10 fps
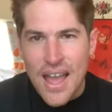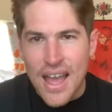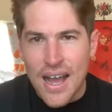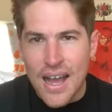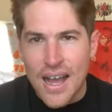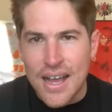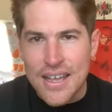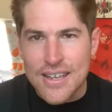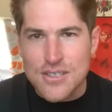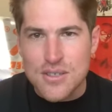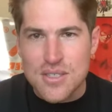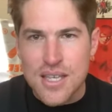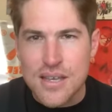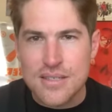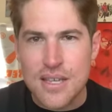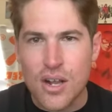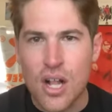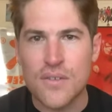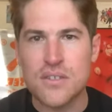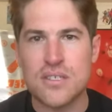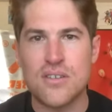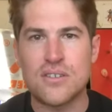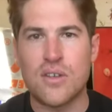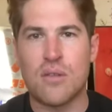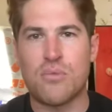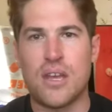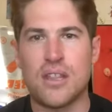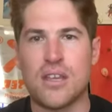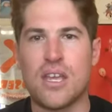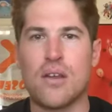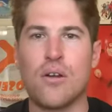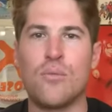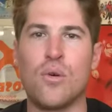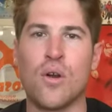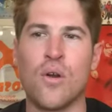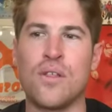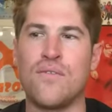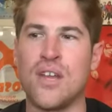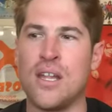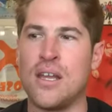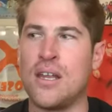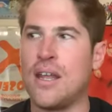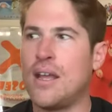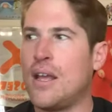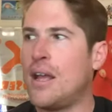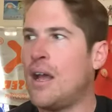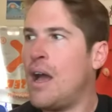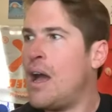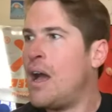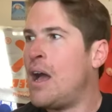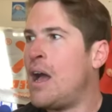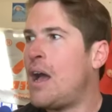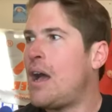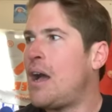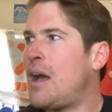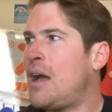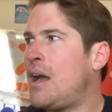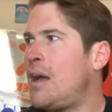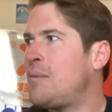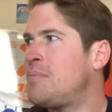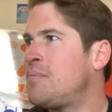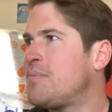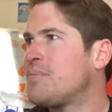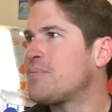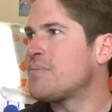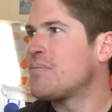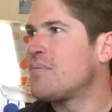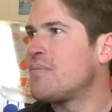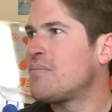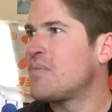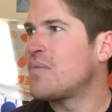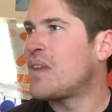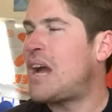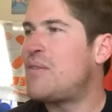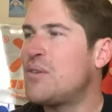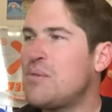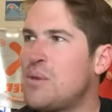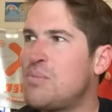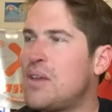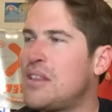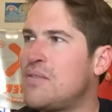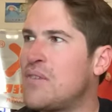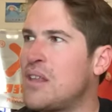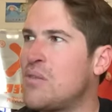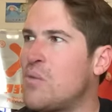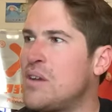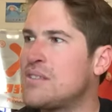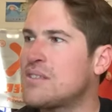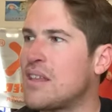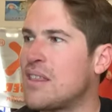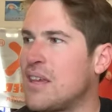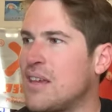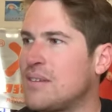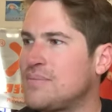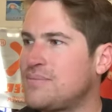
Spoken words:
Andrew says, in all of your series, do you like playing the hero more or the villain? I've only really played the villain once, I think.